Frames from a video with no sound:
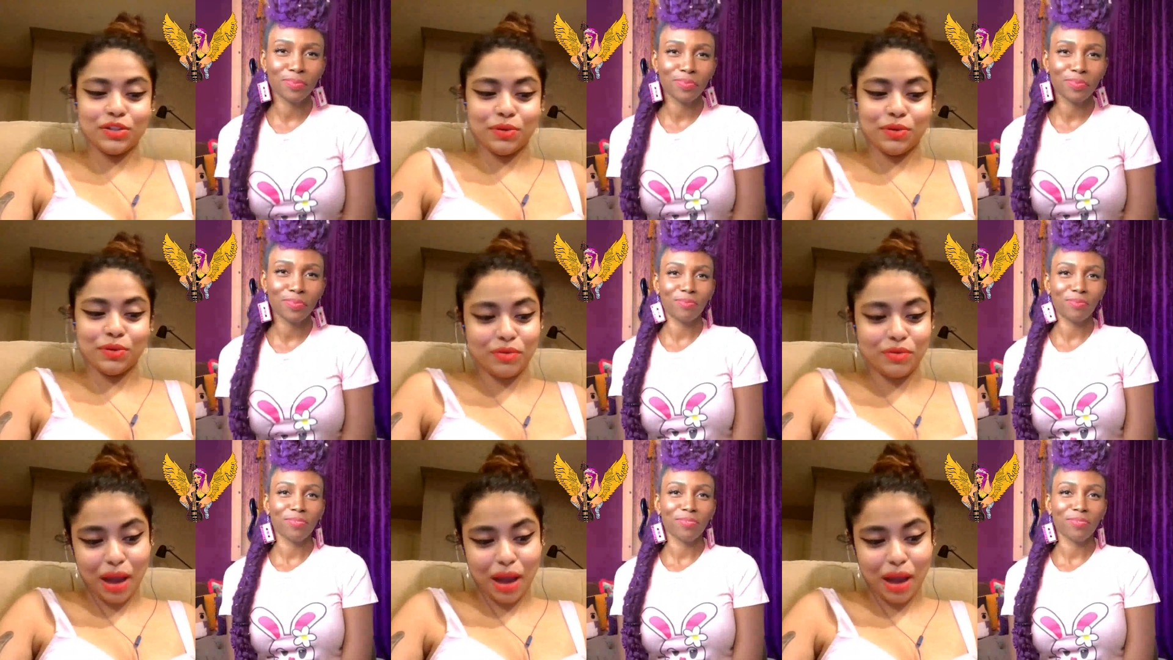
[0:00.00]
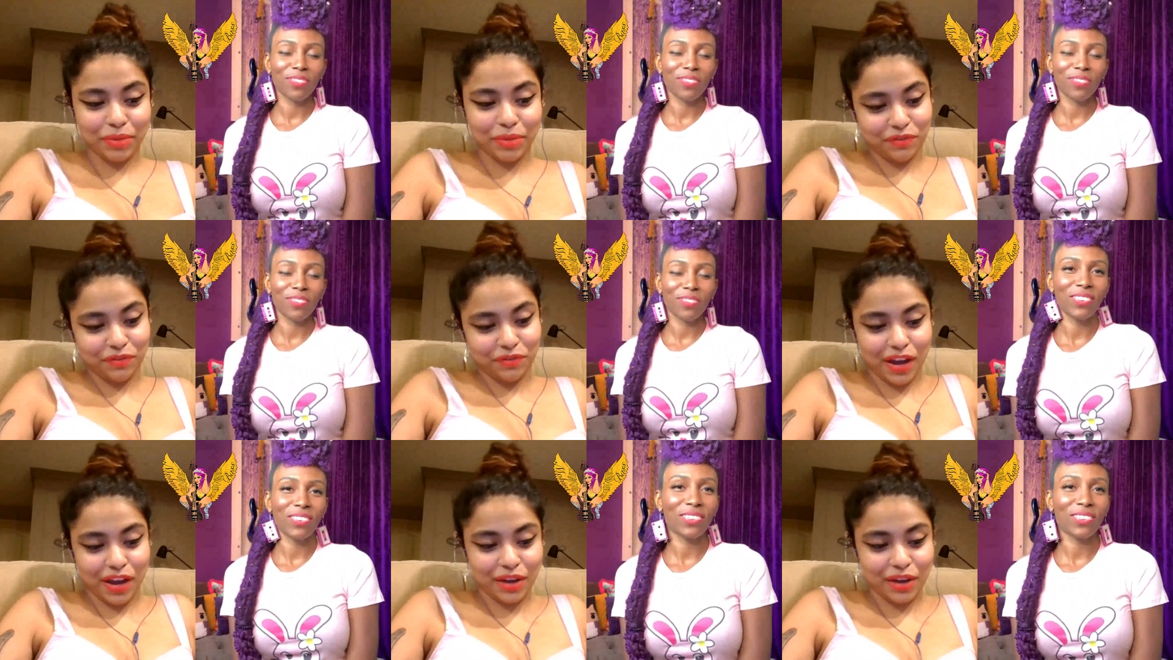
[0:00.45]
Speaker 1: on to our
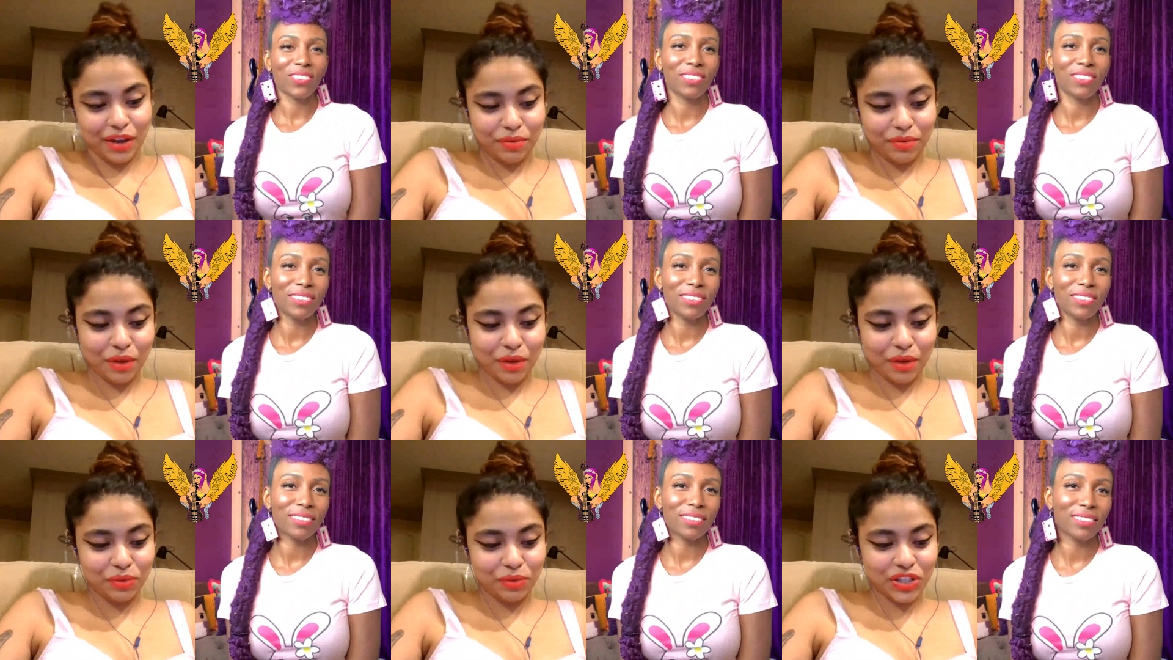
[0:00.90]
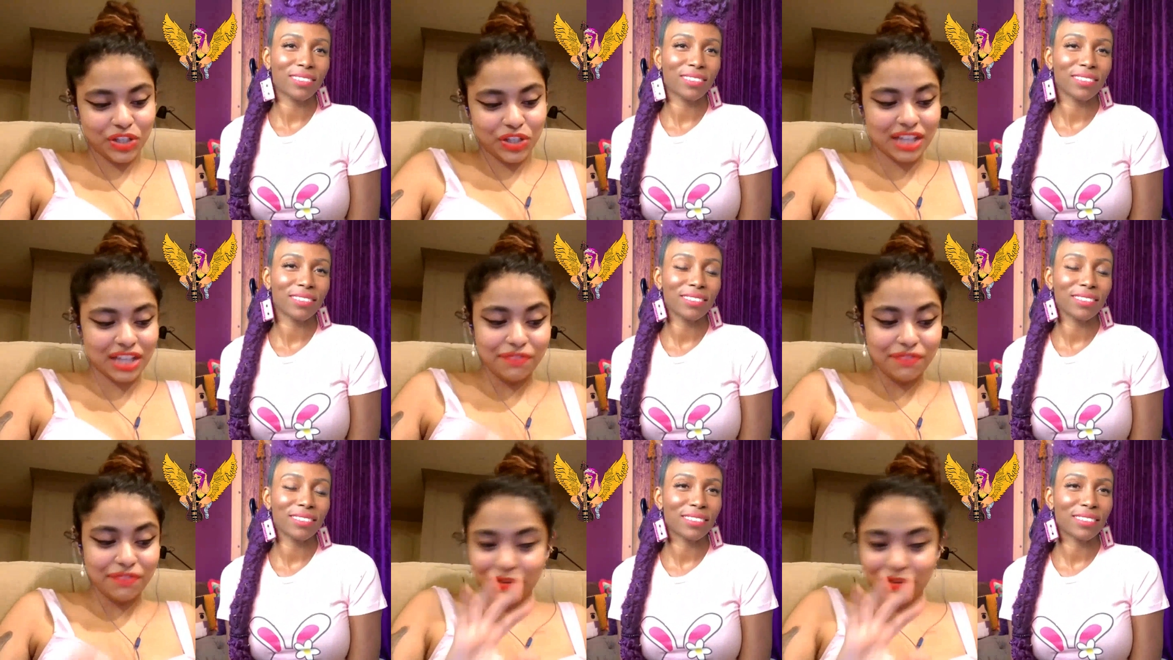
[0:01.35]
rapid fire round
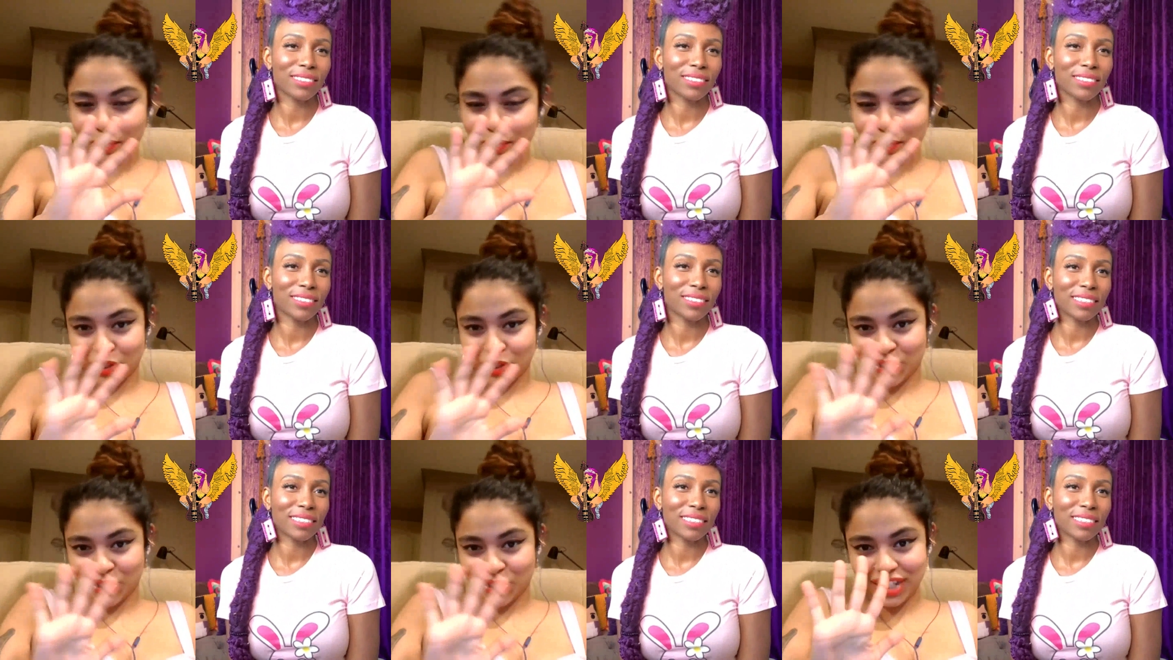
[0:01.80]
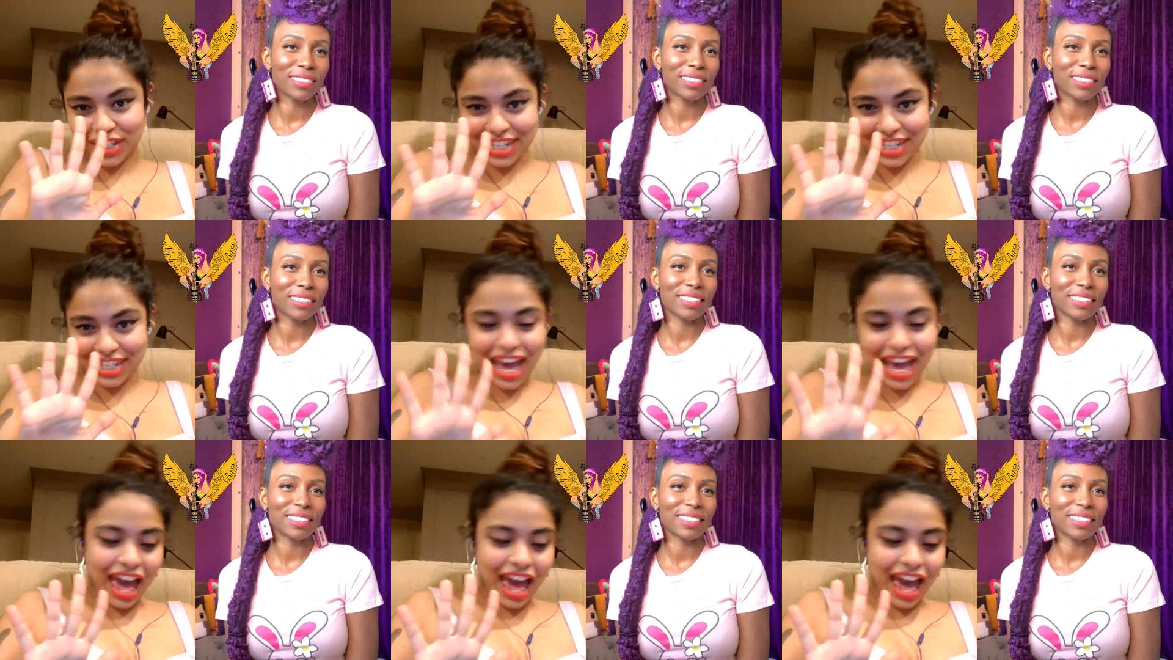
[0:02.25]
which has five
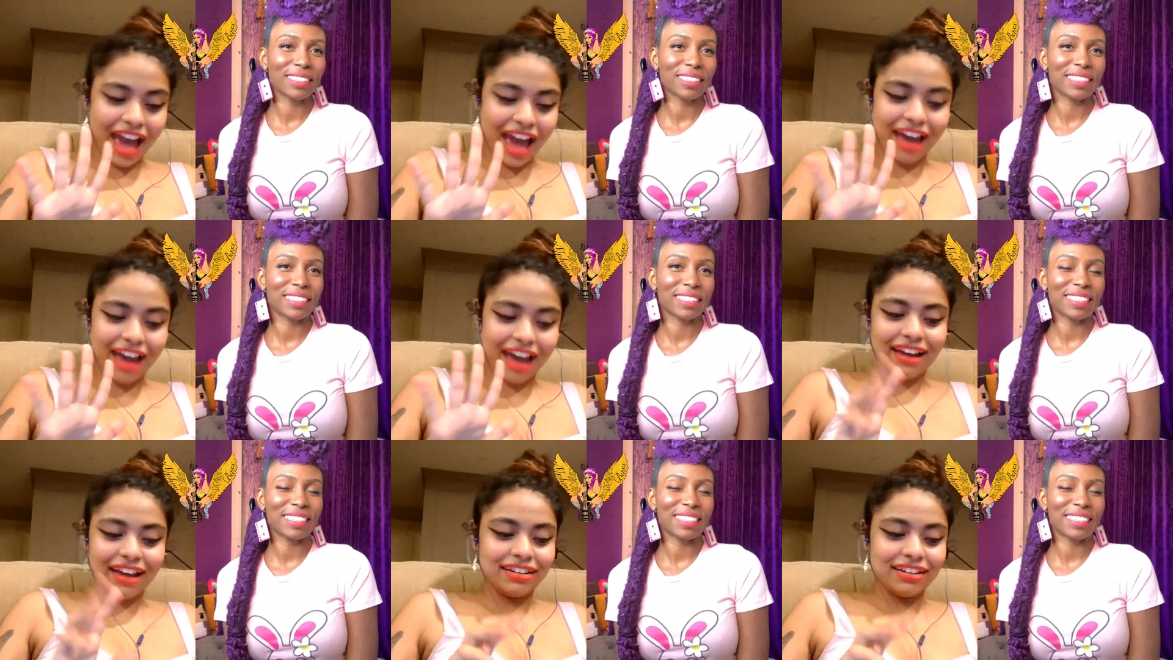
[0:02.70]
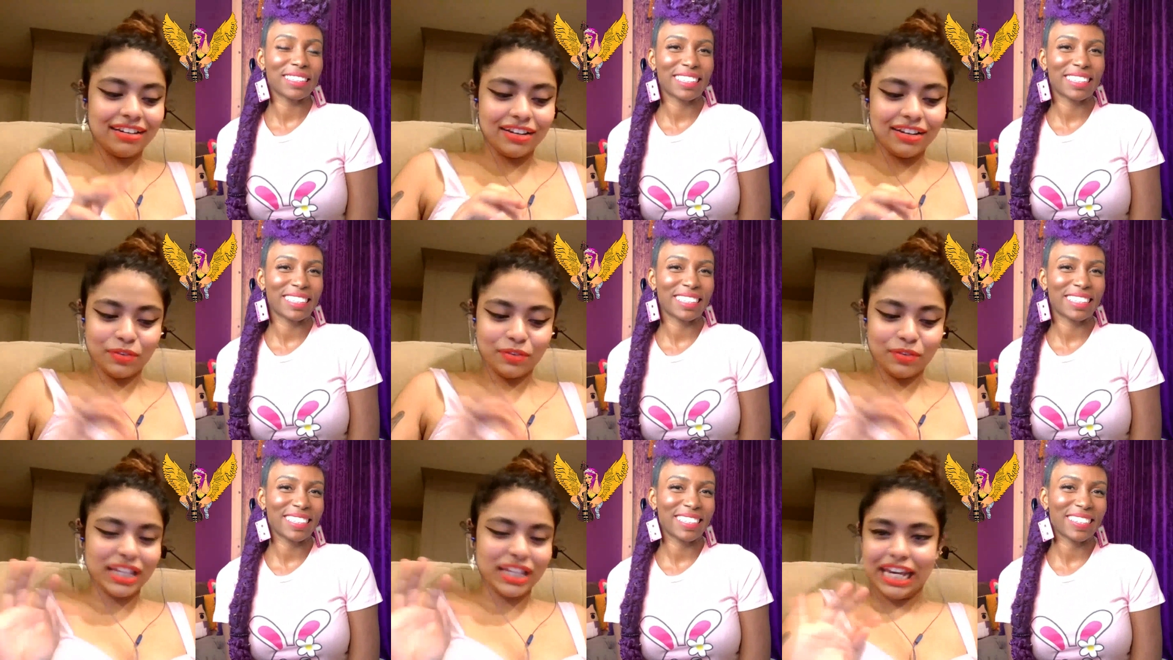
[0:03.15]
questions and
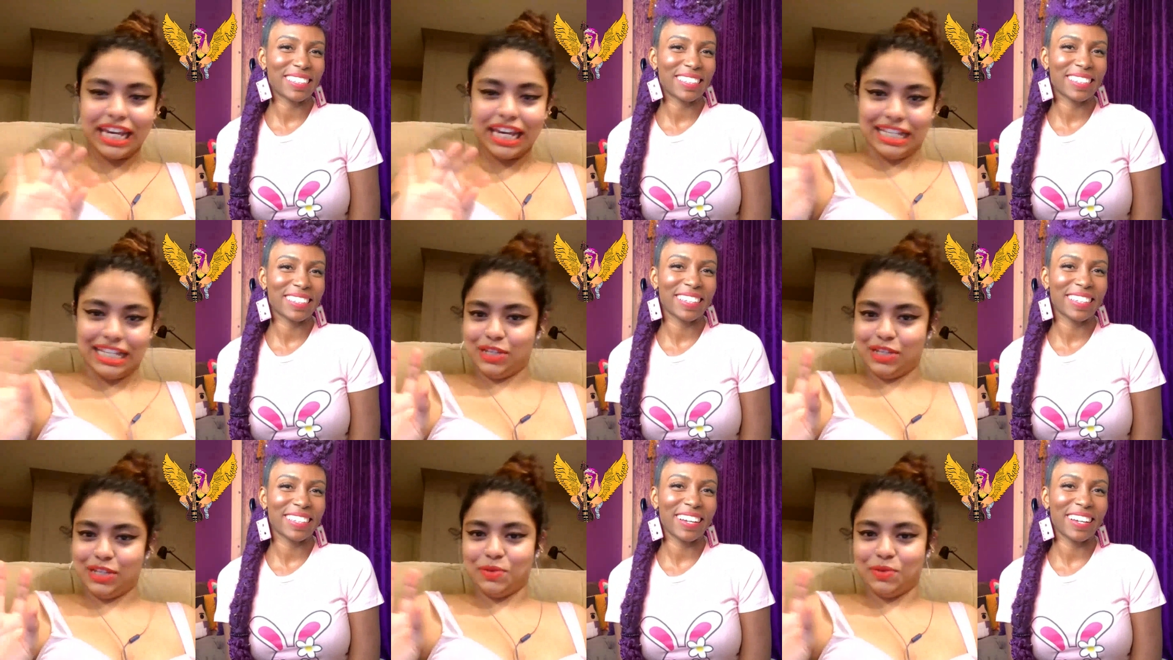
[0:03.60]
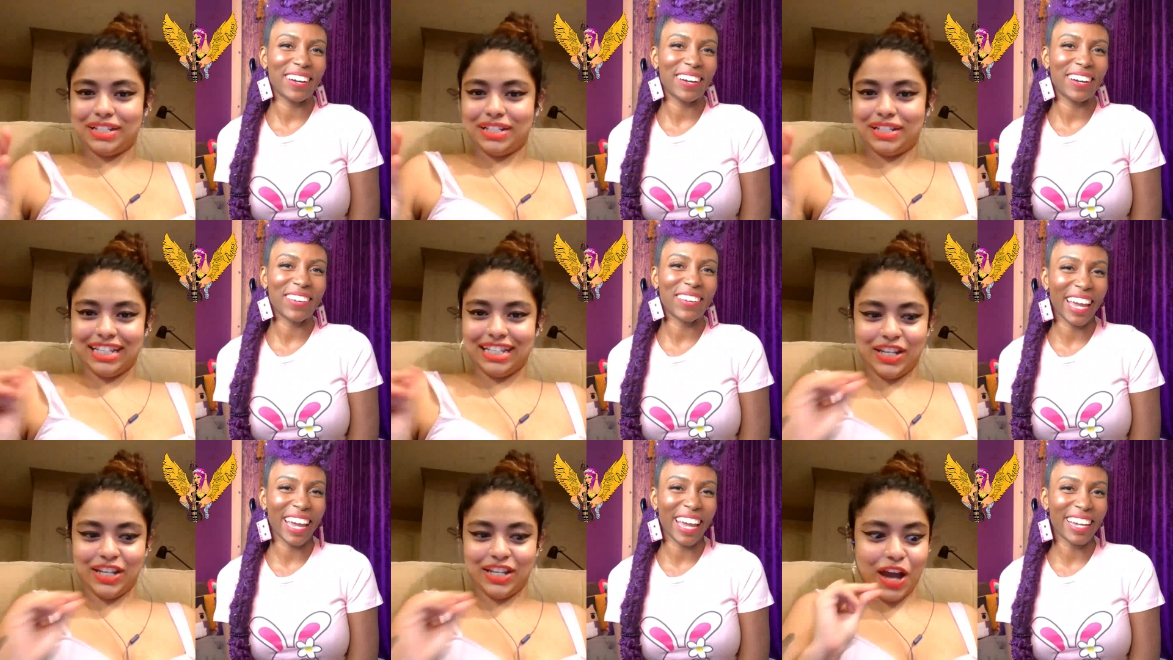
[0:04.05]
uh, really easy
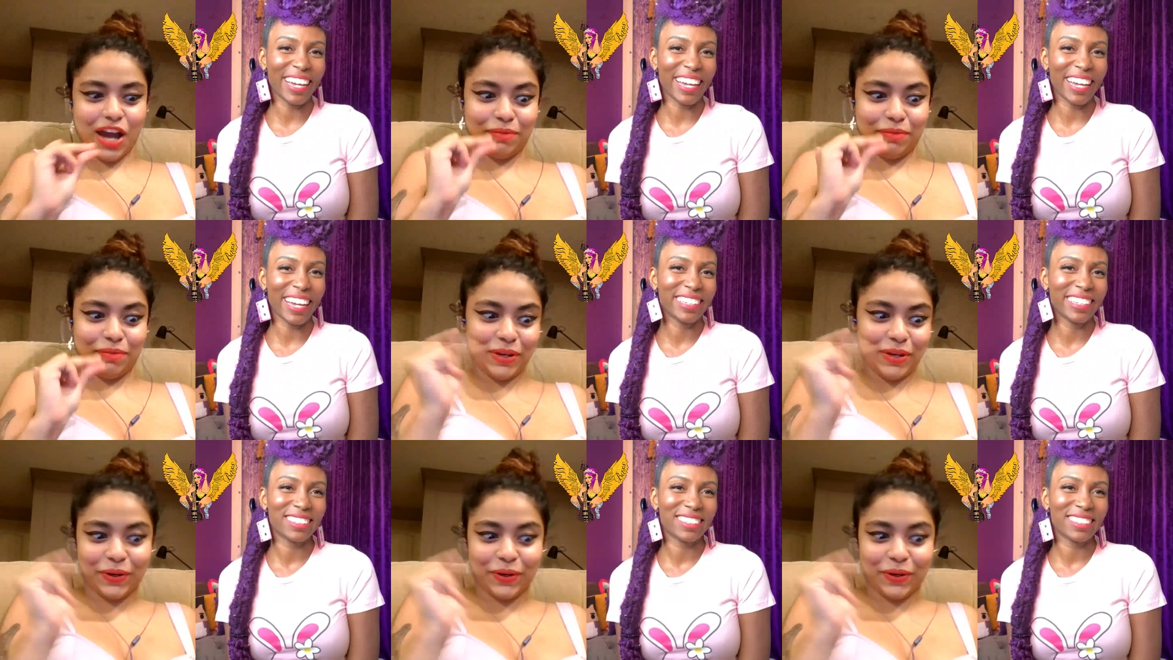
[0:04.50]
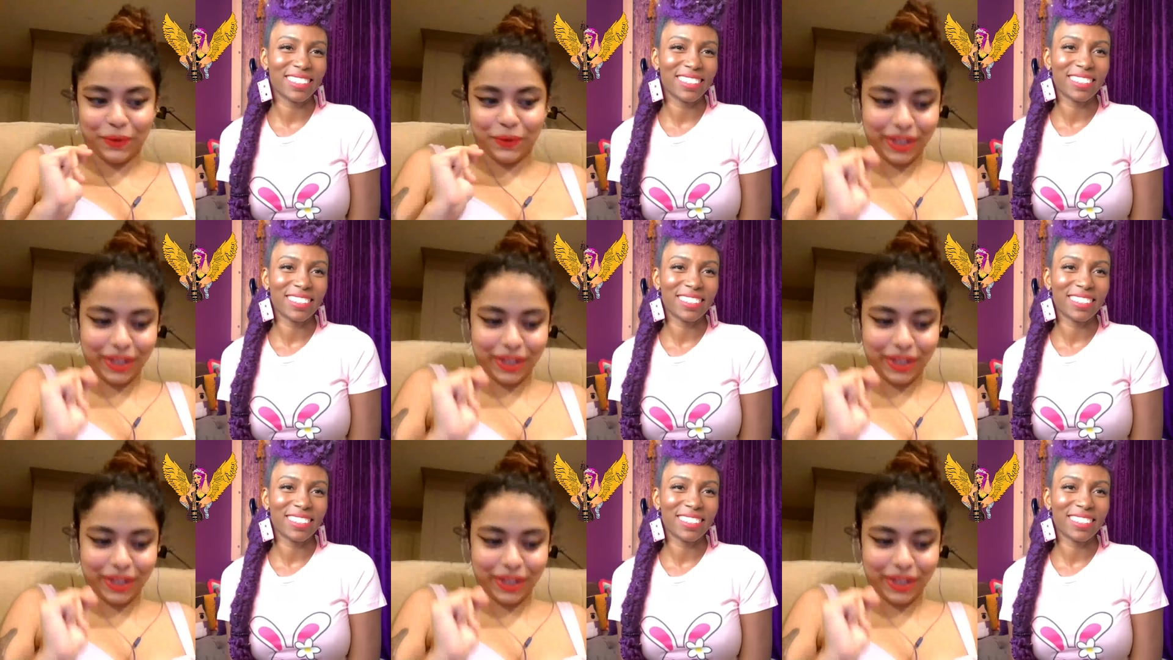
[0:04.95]
ones okay. and you gotta be